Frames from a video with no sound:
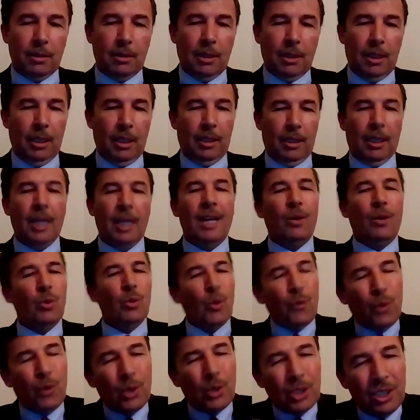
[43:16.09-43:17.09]
And
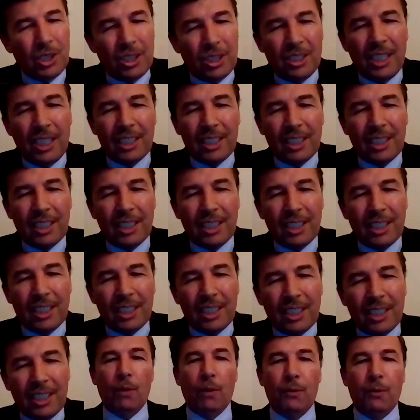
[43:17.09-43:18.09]
of course, this is not a
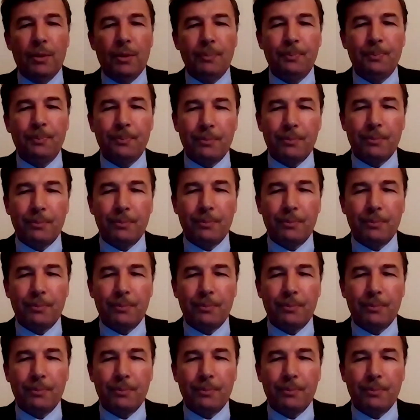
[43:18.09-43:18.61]
diminution of